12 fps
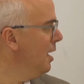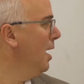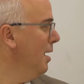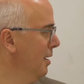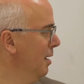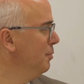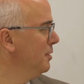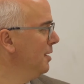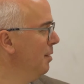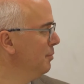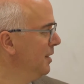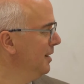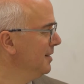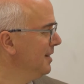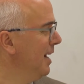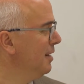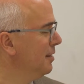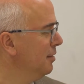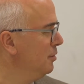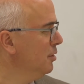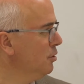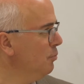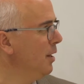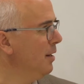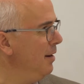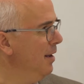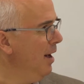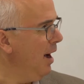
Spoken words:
Yeah, I'm saying, does what